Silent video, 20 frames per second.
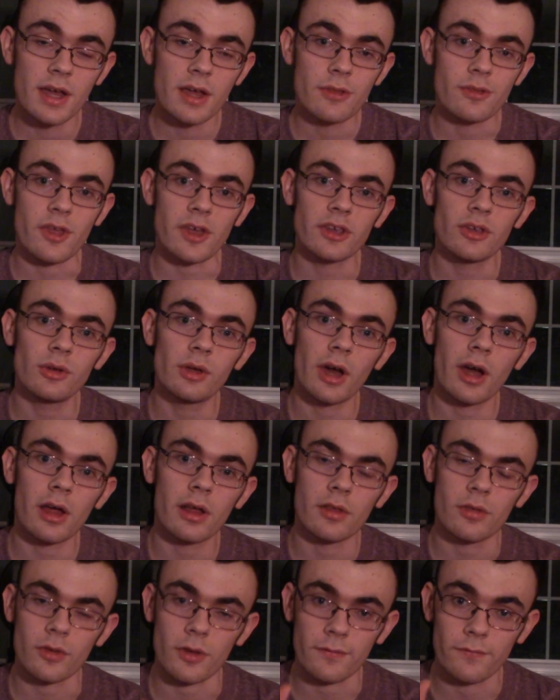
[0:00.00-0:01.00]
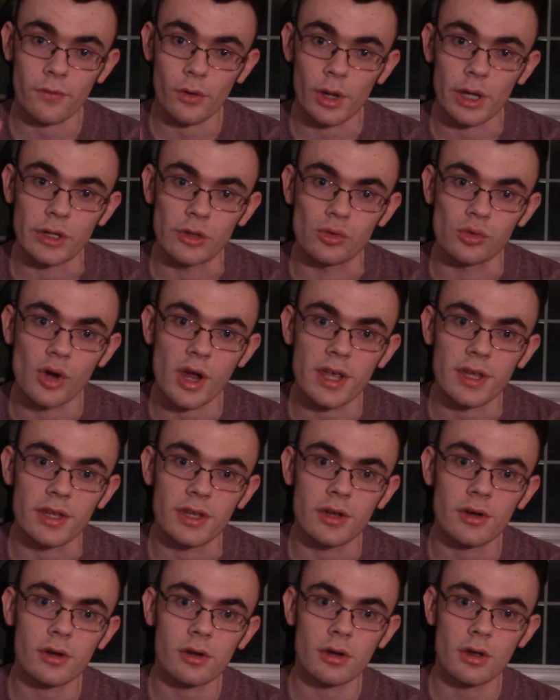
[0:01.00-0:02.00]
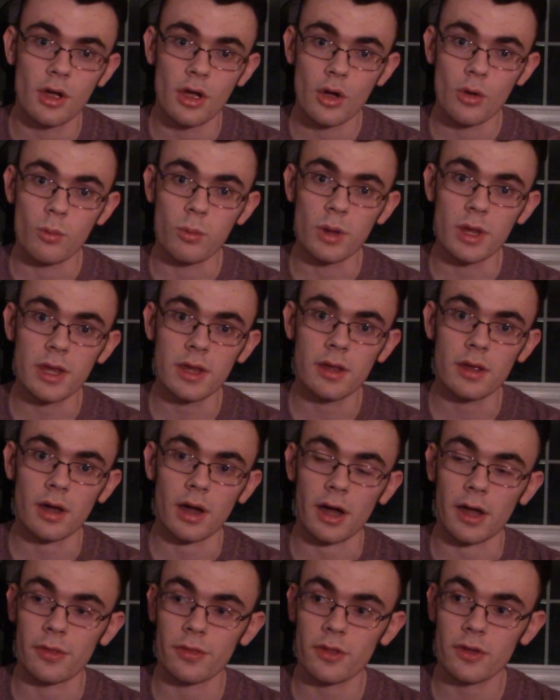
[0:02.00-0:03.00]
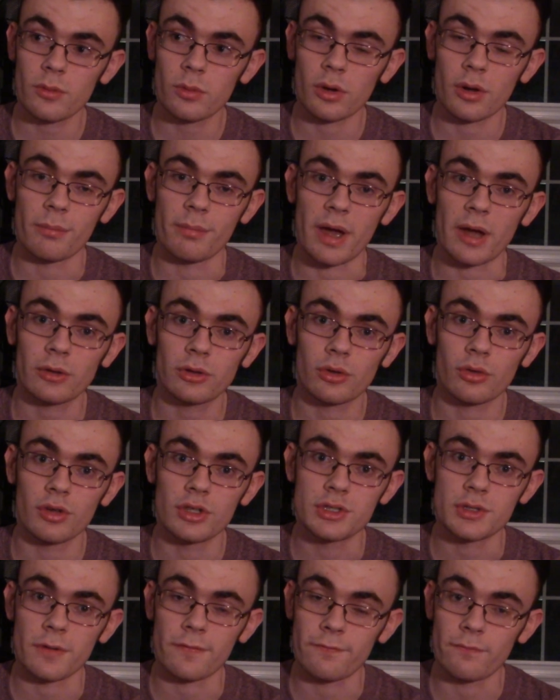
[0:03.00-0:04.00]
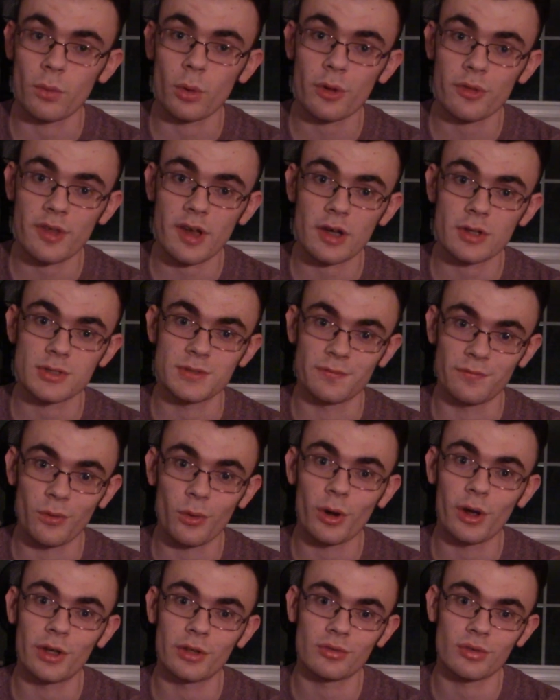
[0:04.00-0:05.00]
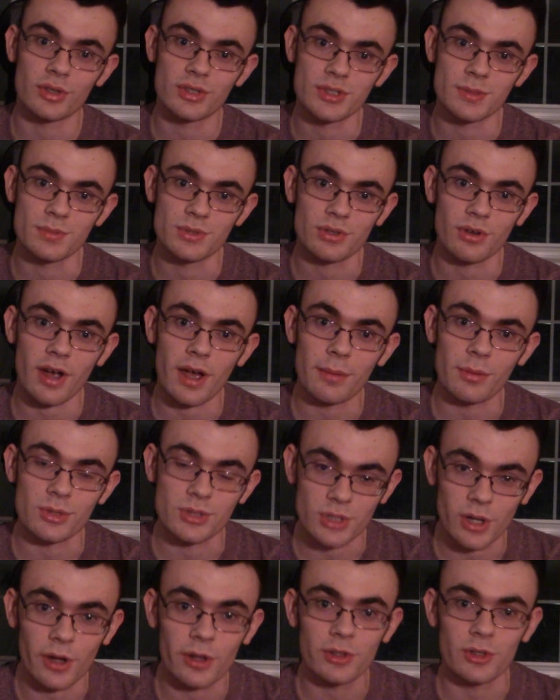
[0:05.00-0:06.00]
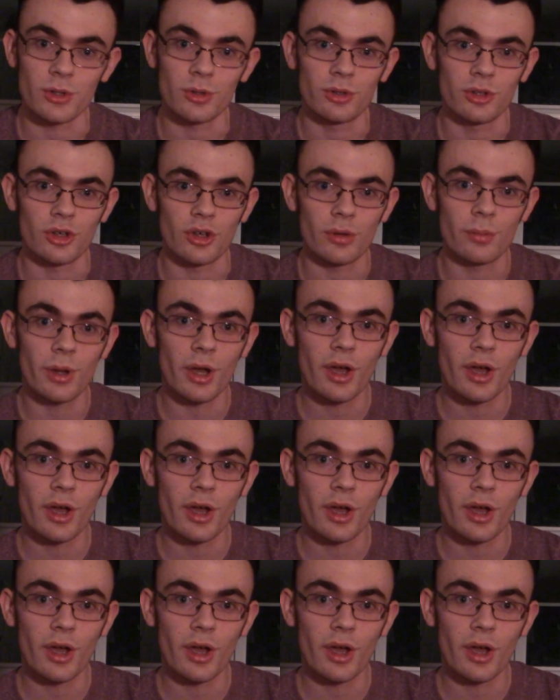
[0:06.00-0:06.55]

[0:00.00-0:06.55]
Thank you guys for a great year. I think we're about to reach 4,400 subscribers on YouTube,